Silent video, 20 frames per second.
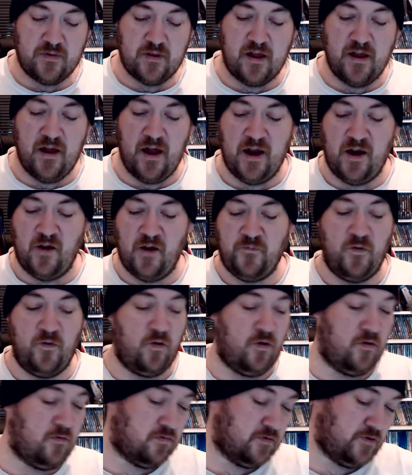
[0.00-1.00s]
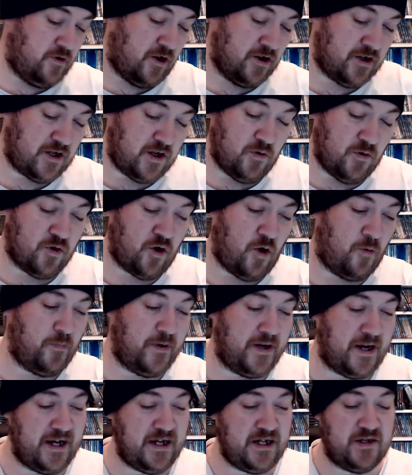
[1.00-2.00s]
And I thought, nice little
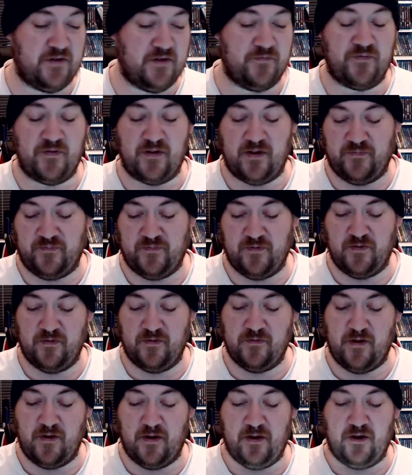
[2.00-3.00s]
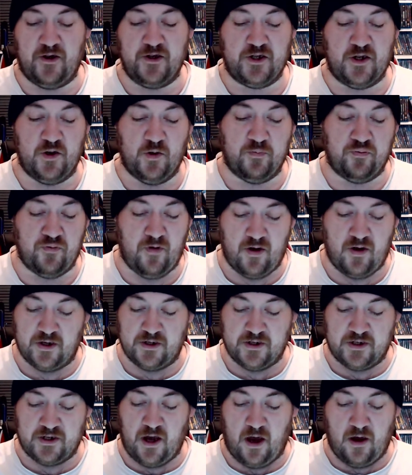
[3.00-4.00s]
combination for, for a nice little
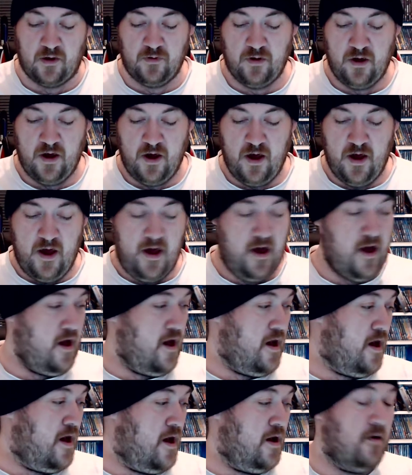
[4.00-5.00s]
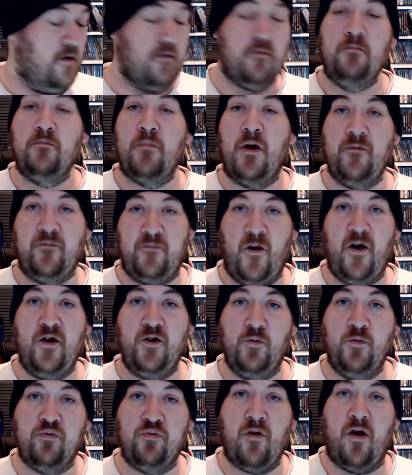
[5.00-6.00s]
prize. So, my
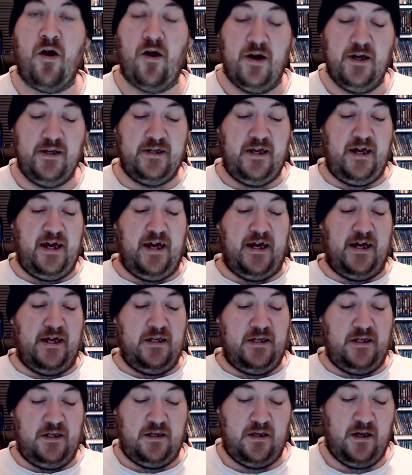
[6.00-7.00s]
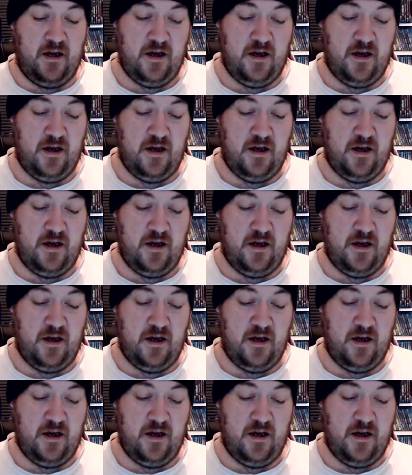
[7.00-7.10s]
final prize is...